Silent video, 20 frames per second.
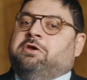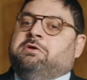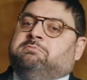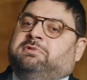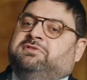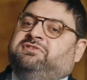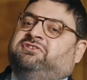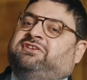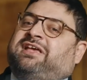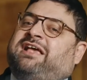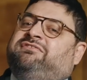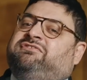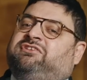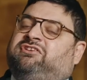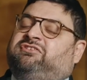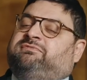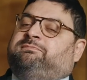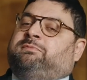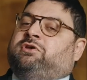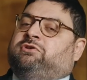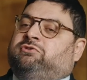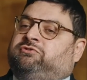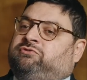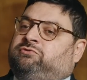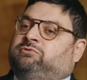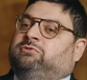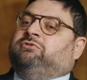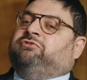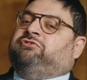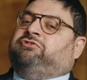But this has exposed
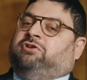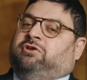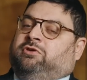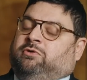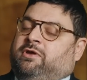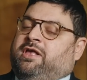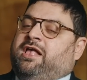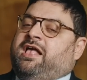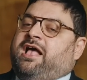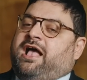also